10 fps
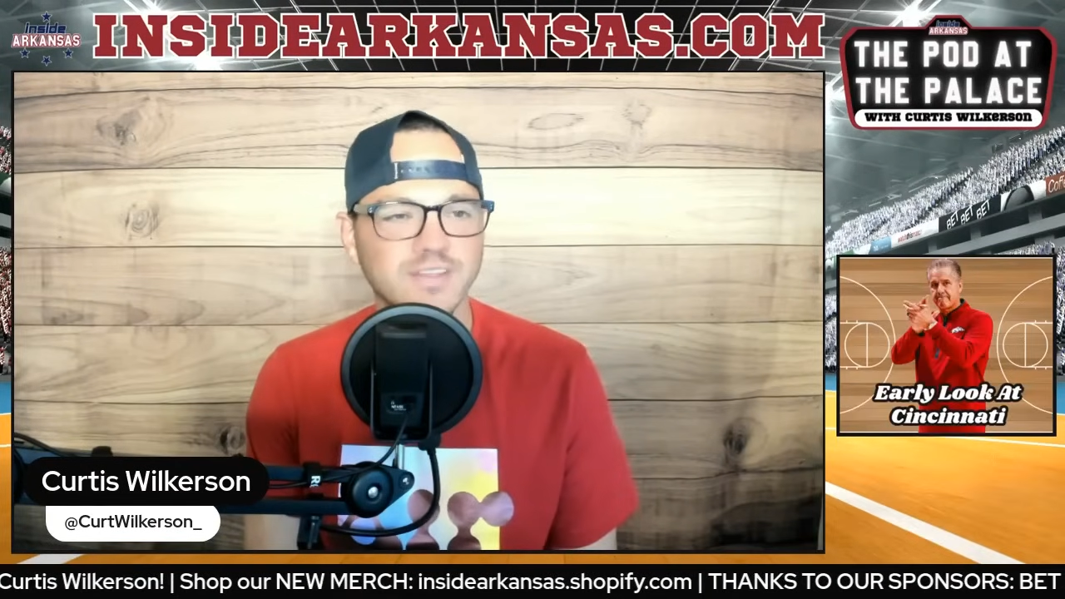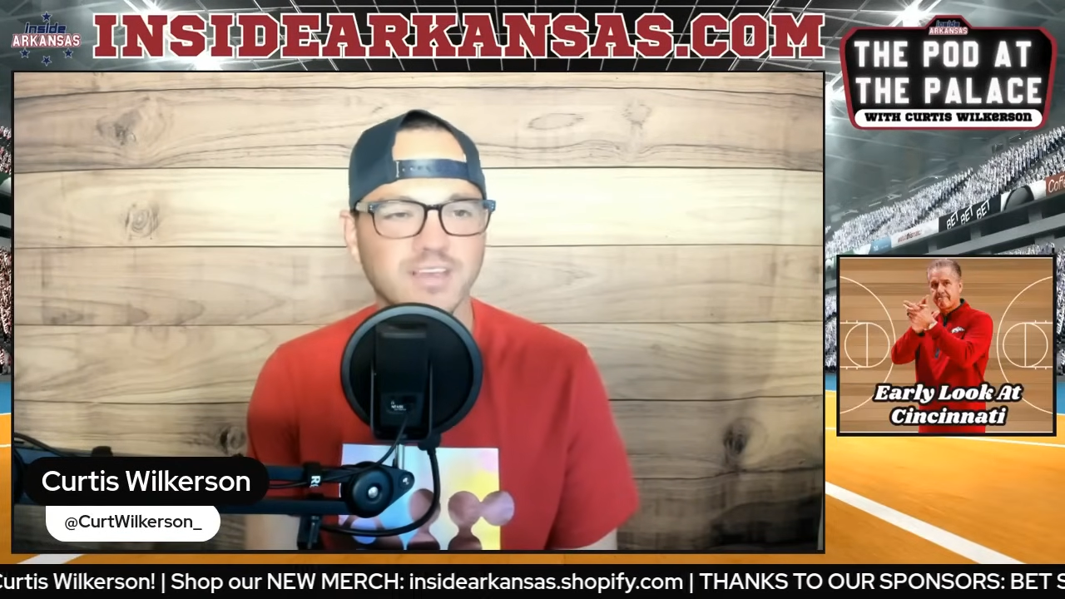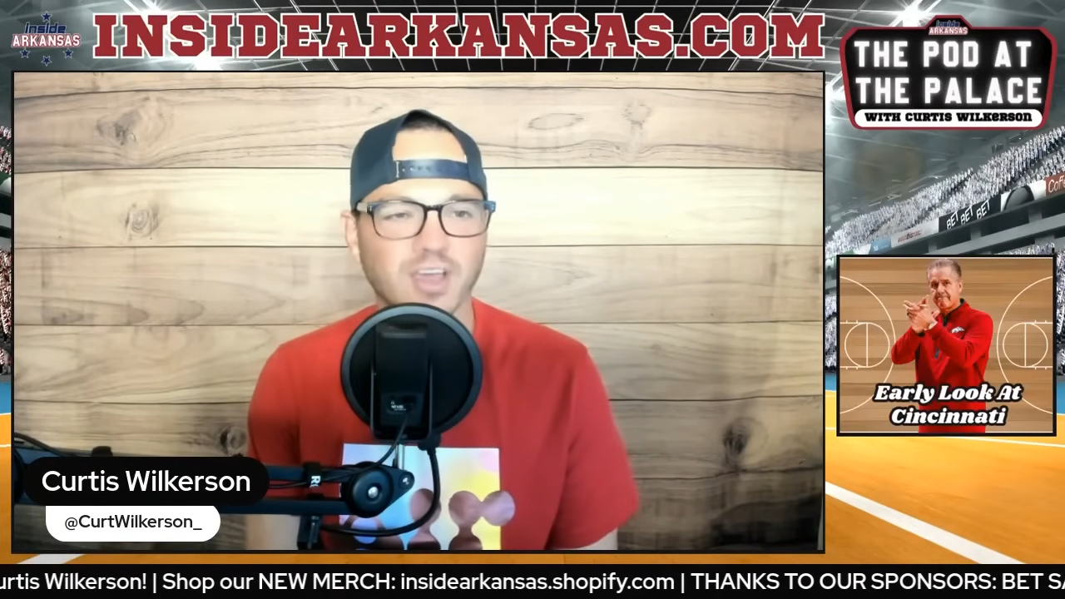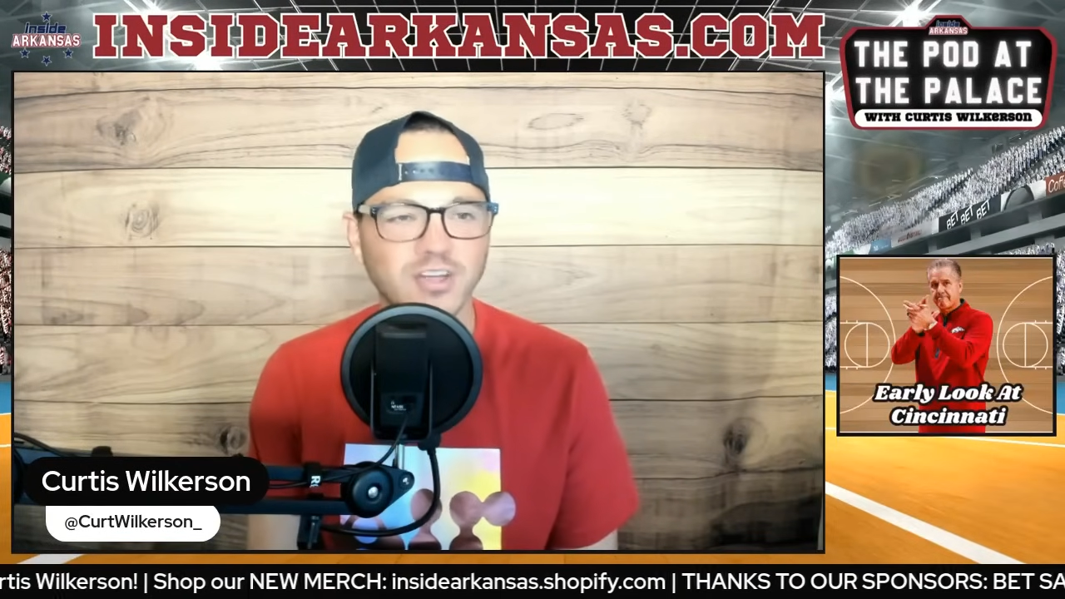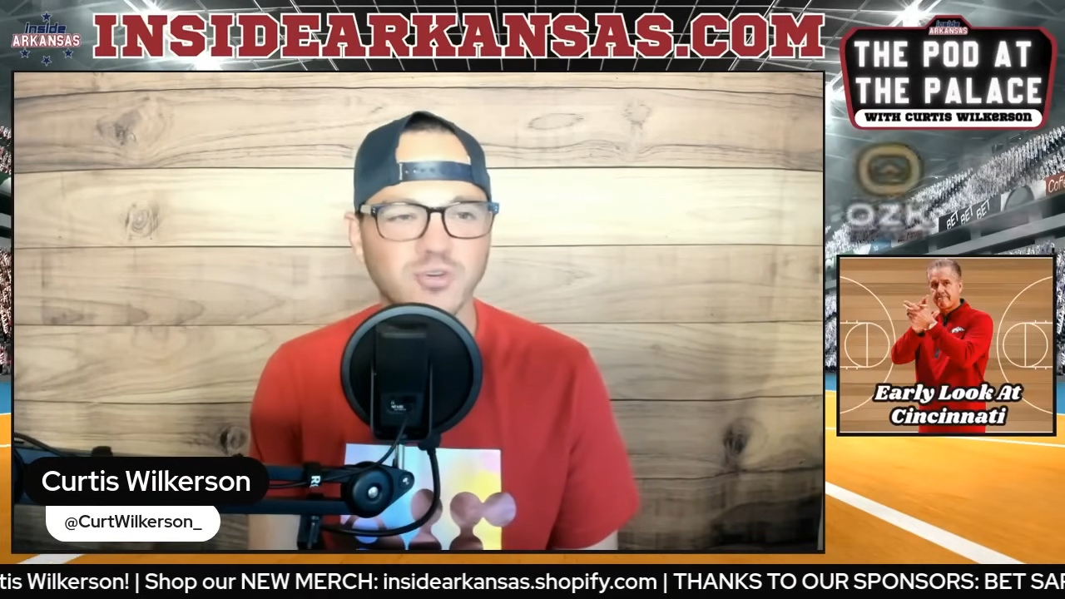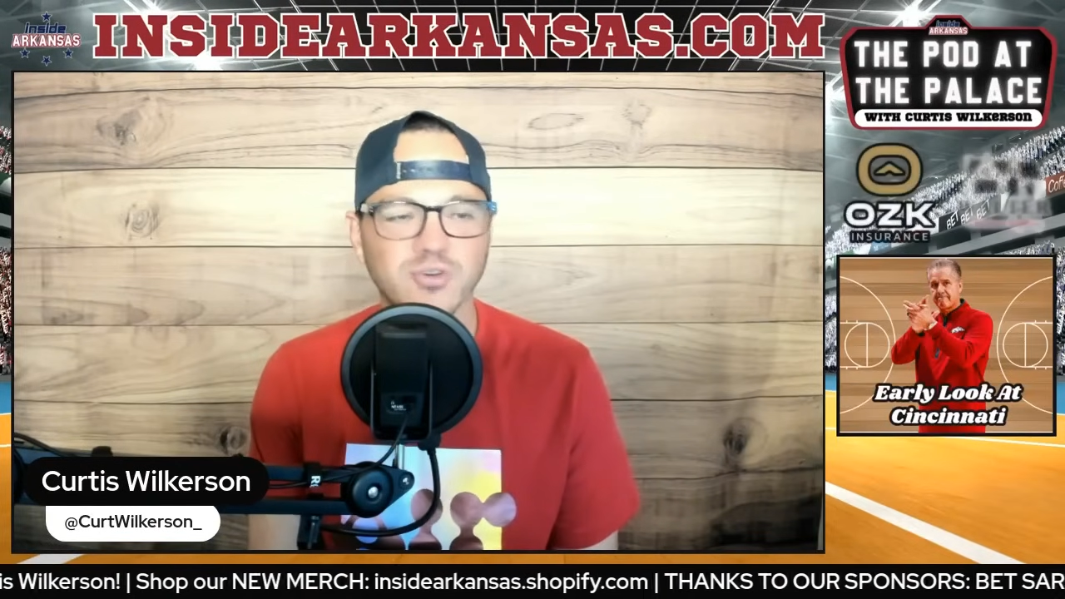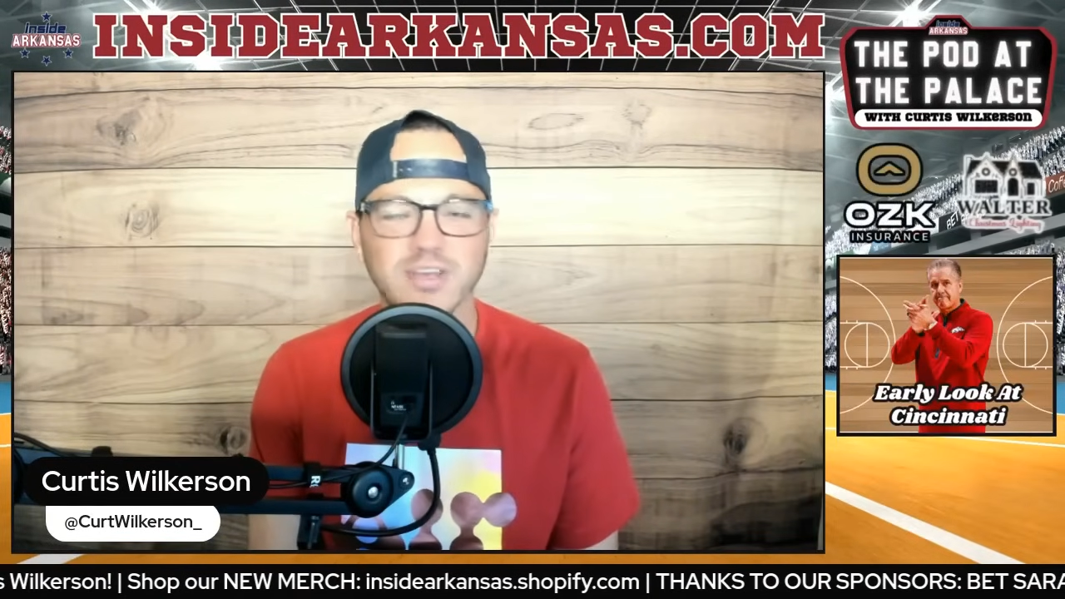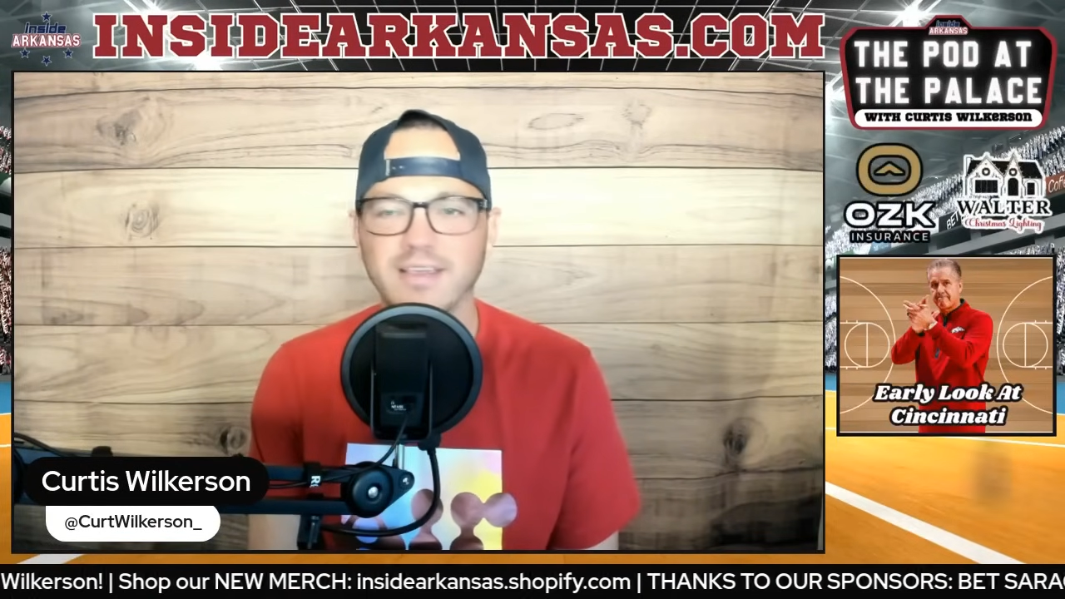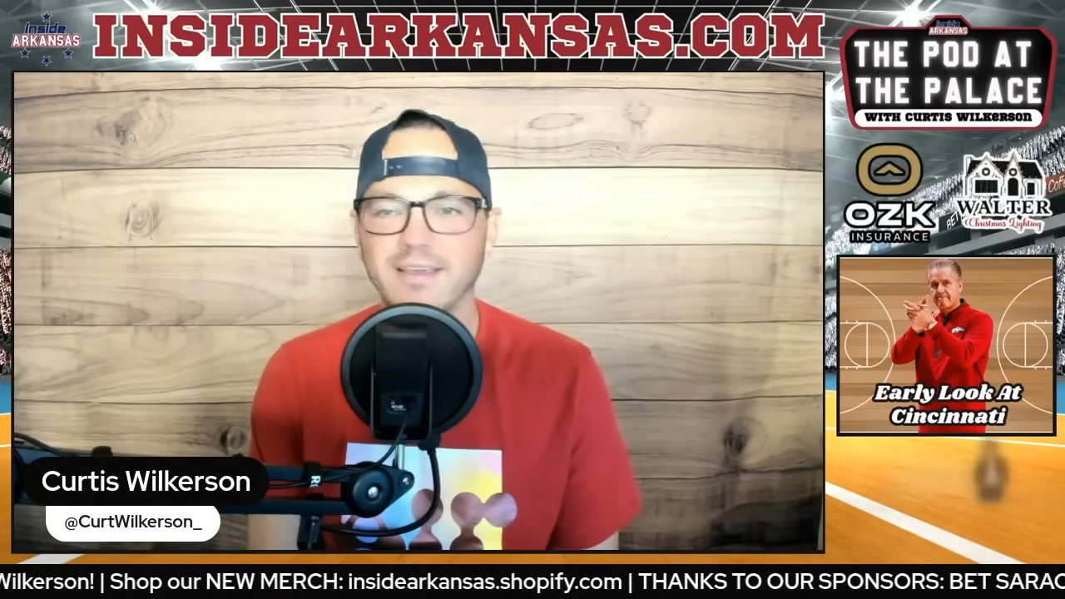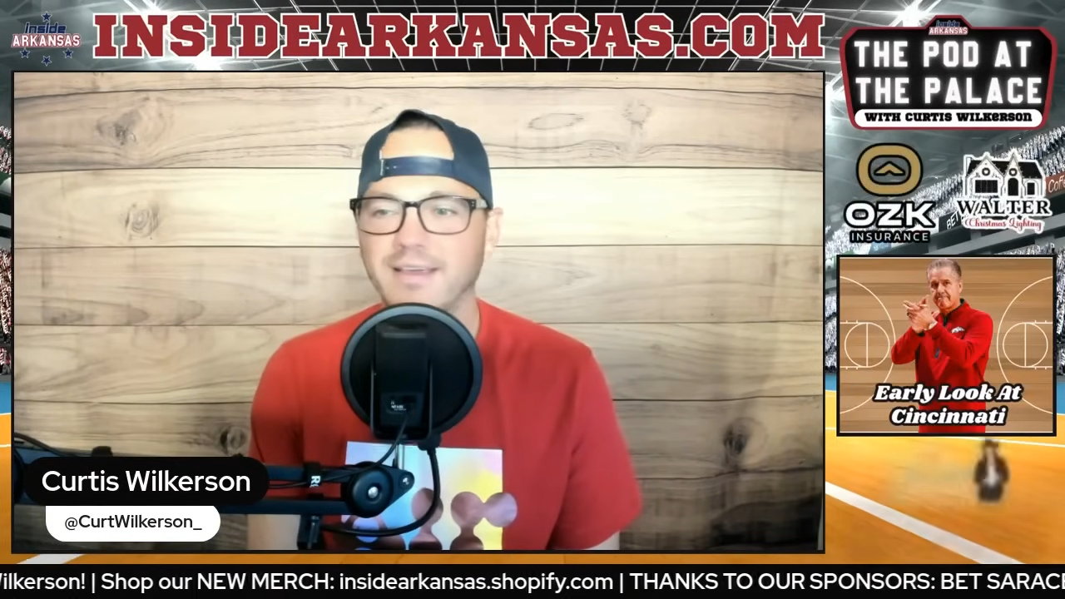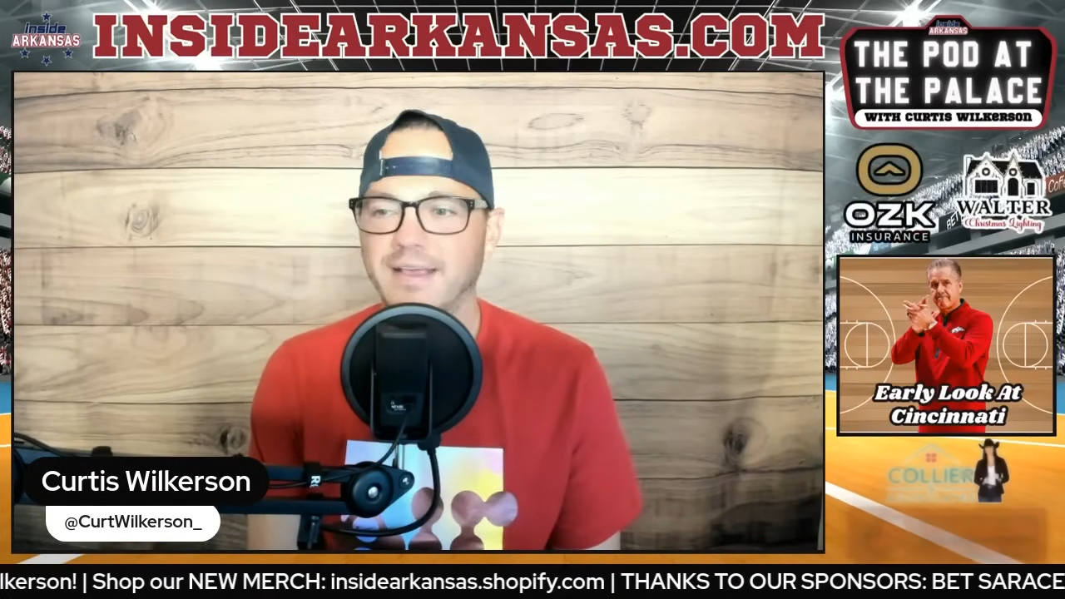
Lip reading: in the country.